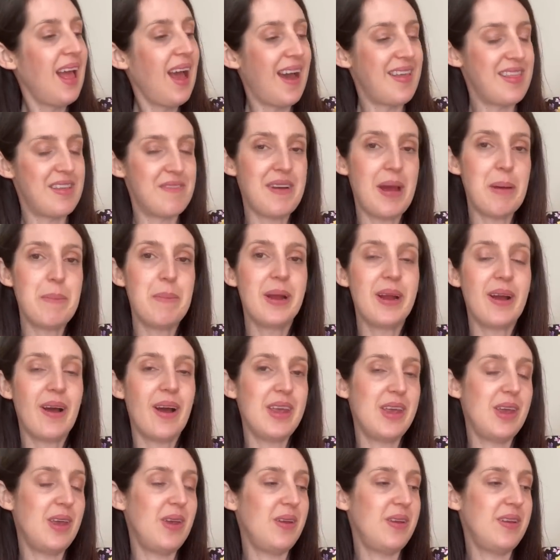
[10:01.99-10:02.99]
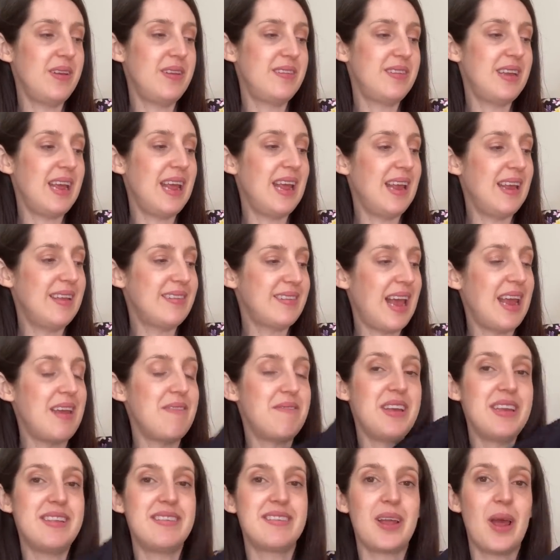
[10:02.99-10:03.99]
And the fabric I used is a
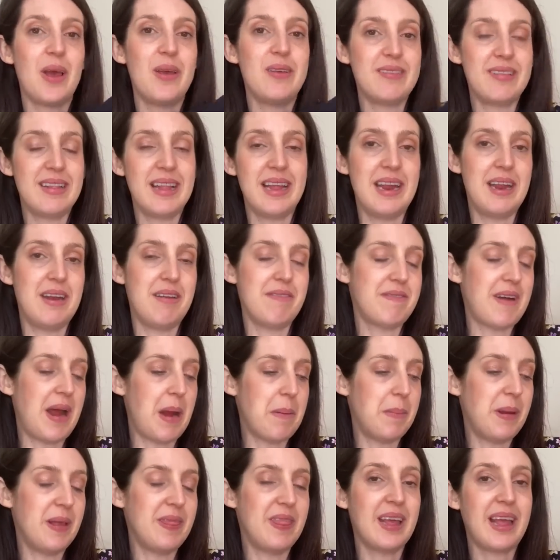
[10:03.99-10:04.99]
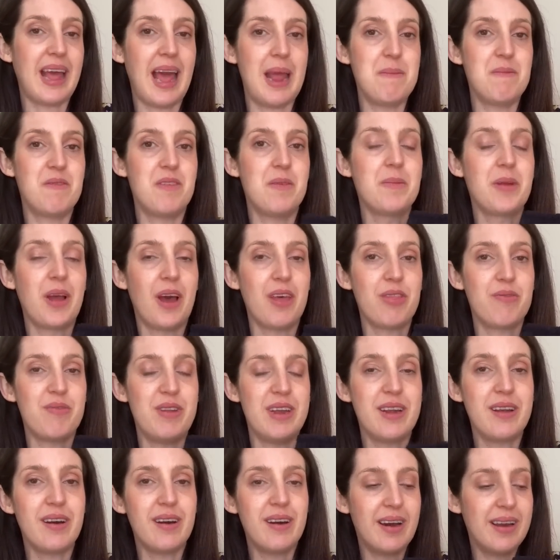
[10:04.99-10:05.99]
viscose linen fabric that came from
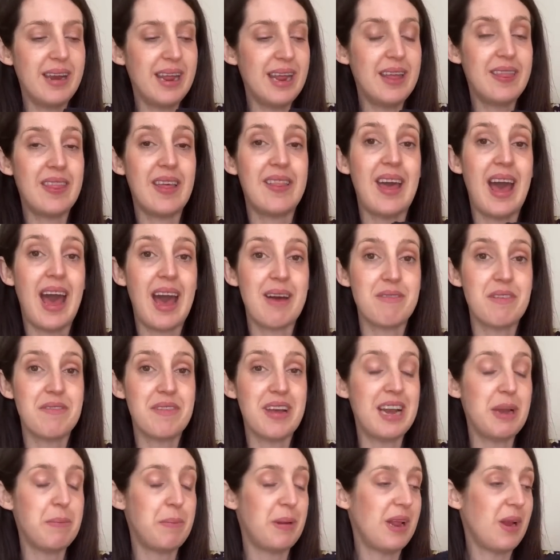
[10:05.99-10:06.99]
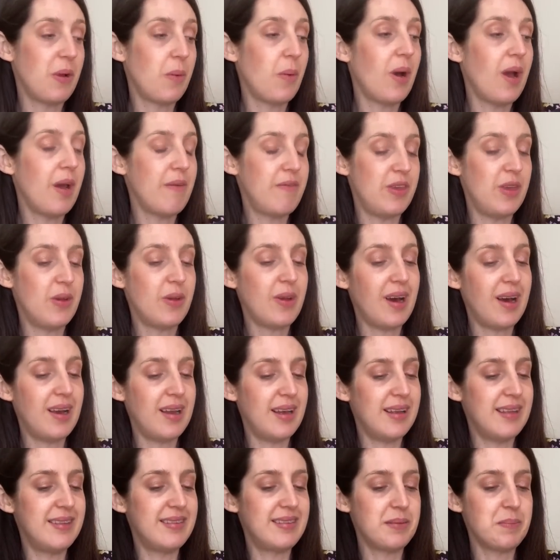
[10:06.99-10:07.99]
Guthrie-Ghani that they have available in quite a few
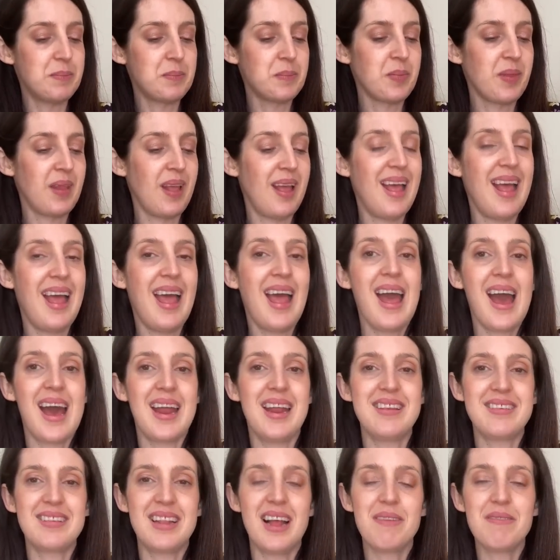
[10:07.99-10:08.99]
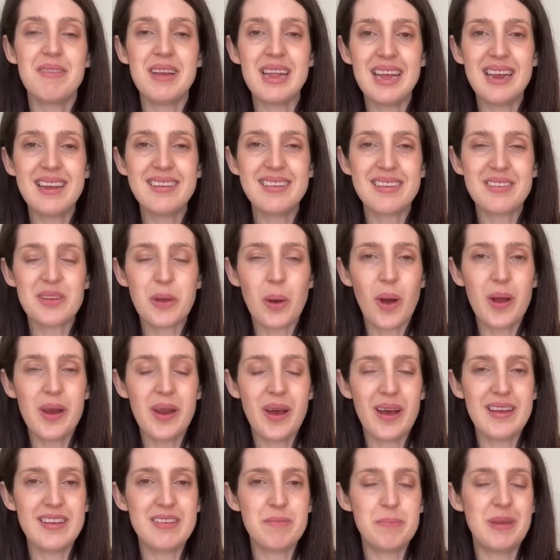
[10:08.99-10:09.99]
colours. And it's lovely because it's got a
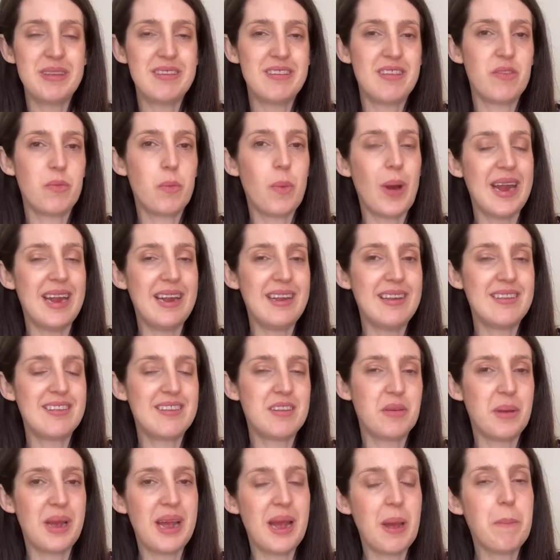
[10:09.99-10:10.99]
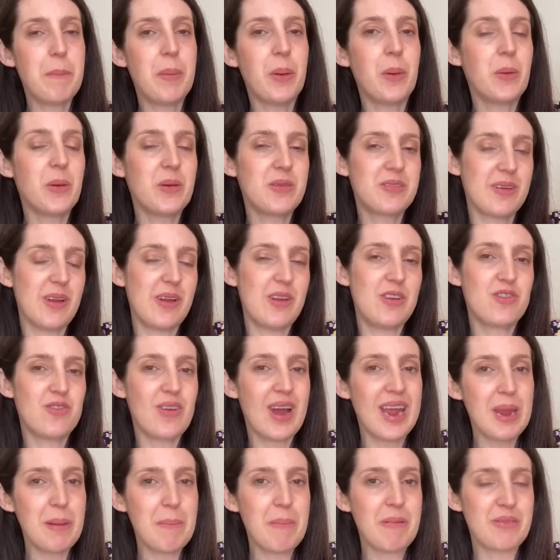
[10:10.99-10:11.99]
nice bit of weight to it, but also
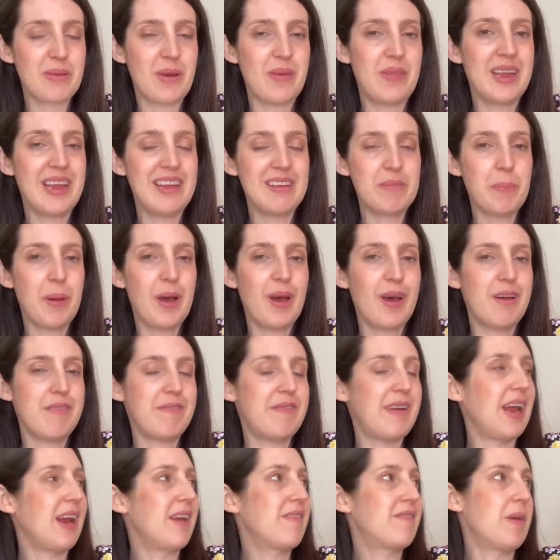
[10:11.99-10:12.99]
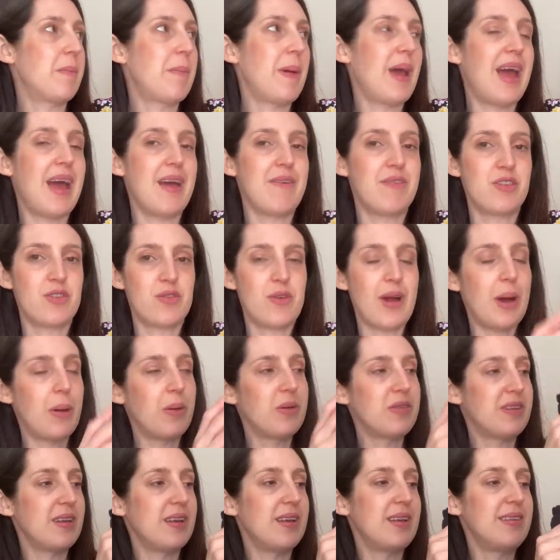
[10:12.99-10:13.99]
drape, so I think it's perfect for a pair of
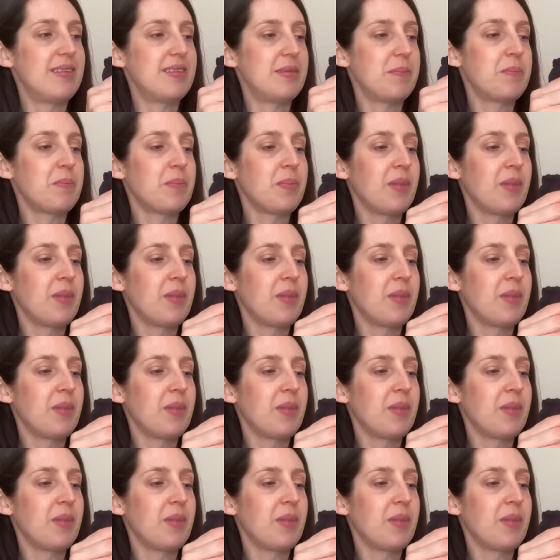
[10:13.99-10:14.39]
trousers.